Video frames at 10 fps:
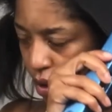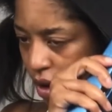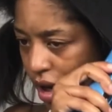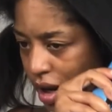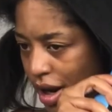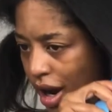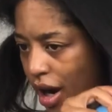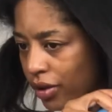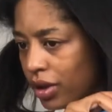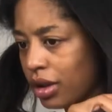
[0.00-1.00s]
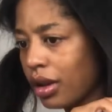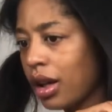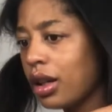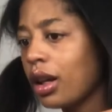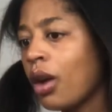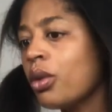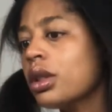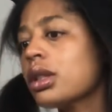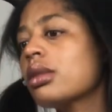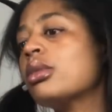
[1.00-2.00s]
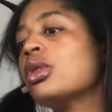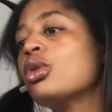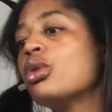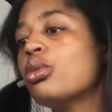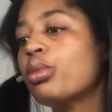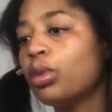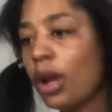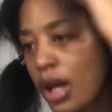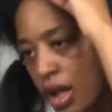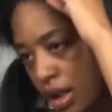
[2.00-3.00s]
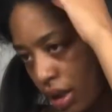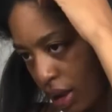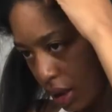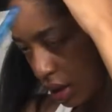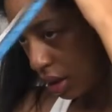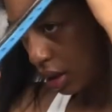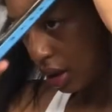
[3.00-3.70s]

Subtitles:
and the after. Like, I want some new breasts.